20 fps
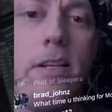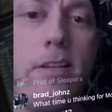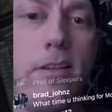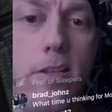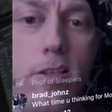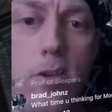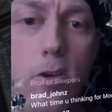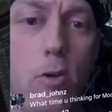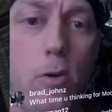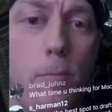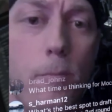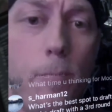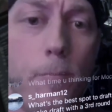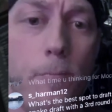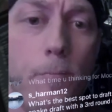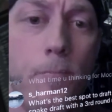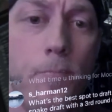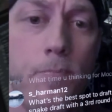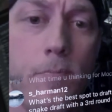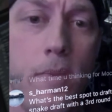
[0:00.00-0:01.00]
than
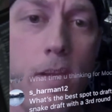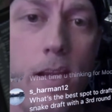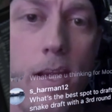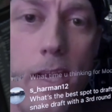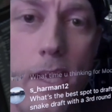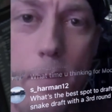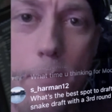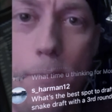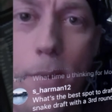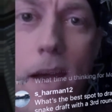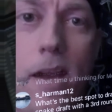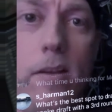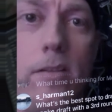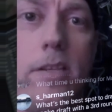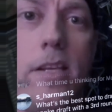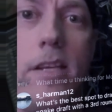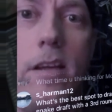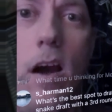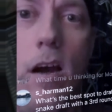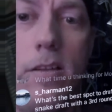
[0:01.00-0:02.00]
Zoom and better
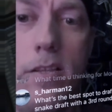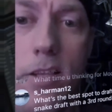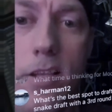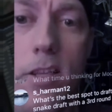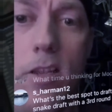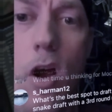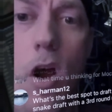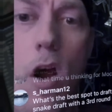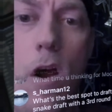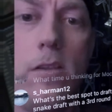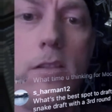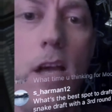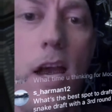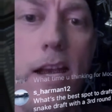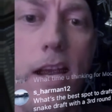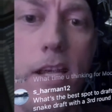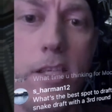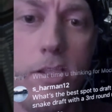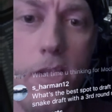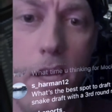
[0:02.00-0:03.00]
than, this is
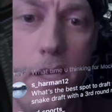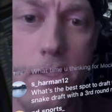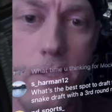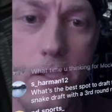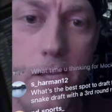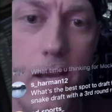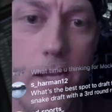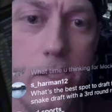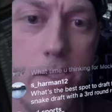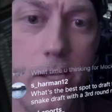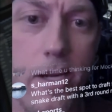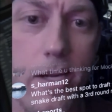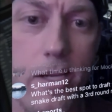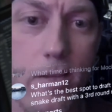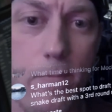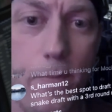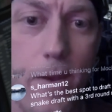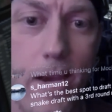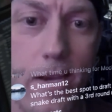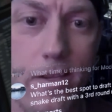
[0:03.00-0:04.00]
online education at
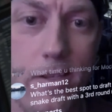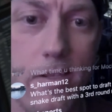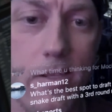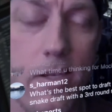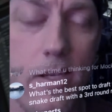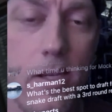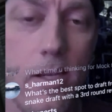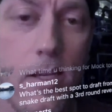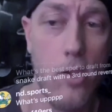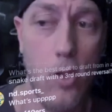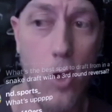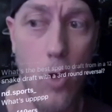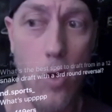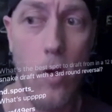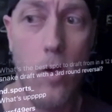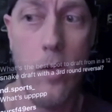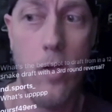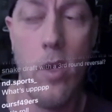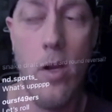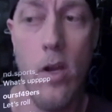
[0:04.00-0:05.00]
its best.
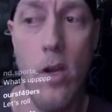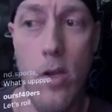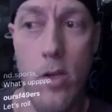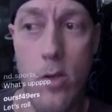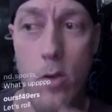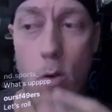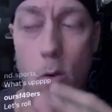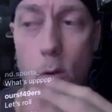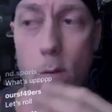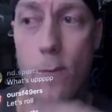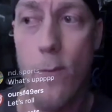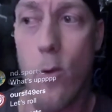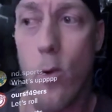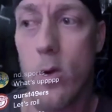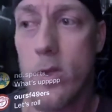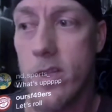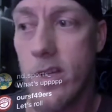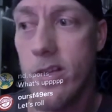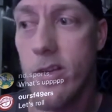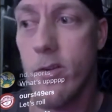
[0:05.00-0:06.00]
Your
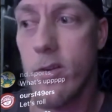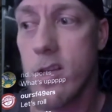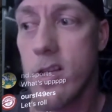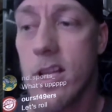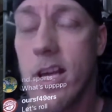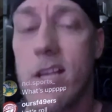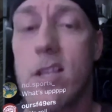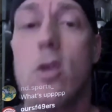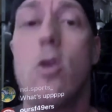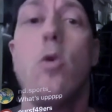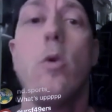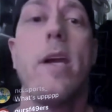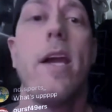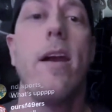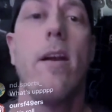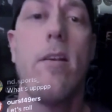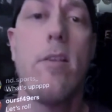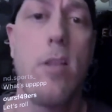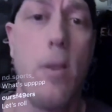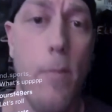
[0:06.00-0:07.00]
fourth and your sixth. Who
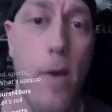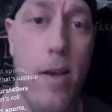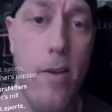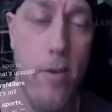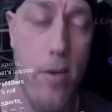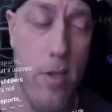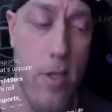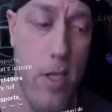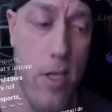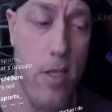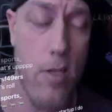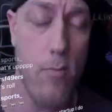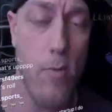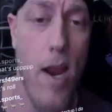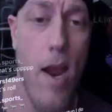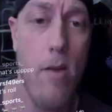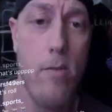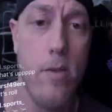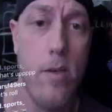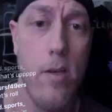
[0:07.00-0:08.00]
cares about your sixth
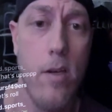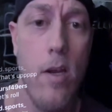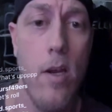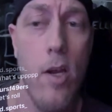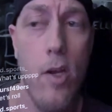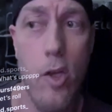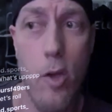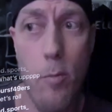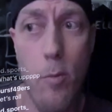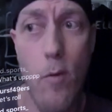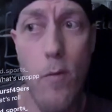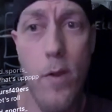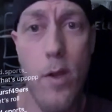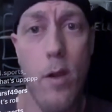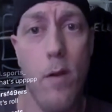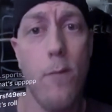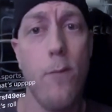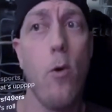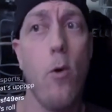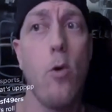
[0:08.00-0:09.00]
rounder? You're moving
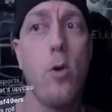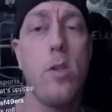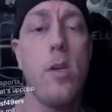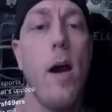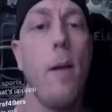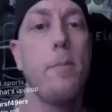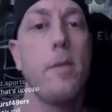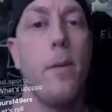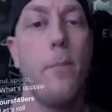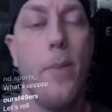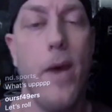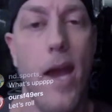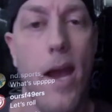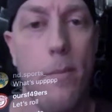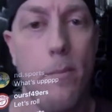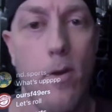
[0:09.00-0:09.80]
your fourth up to Pat